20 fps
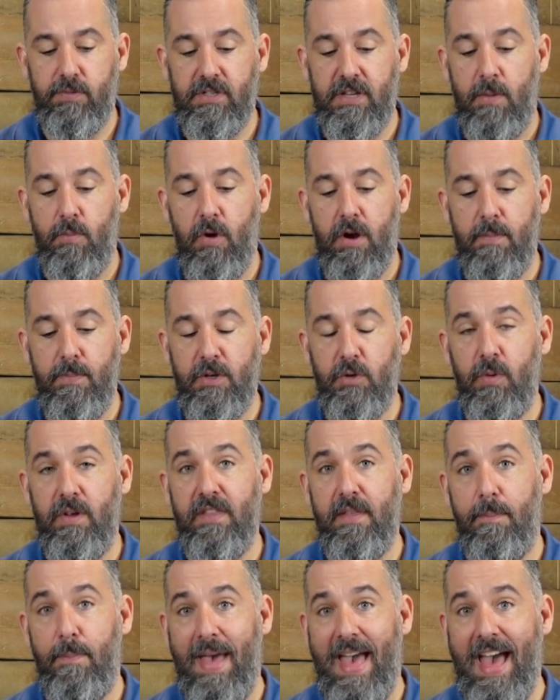somewhere
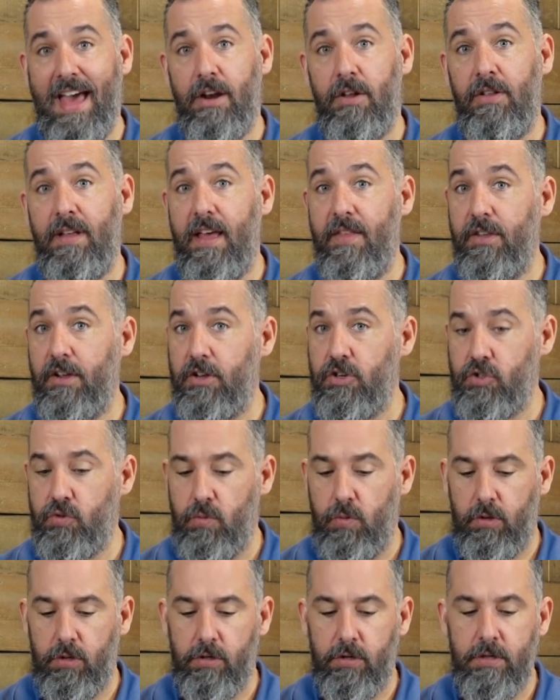between the panel and the
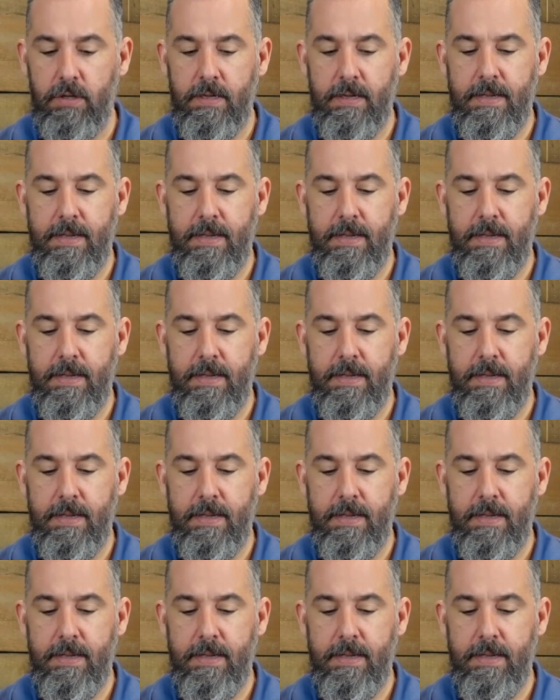controller,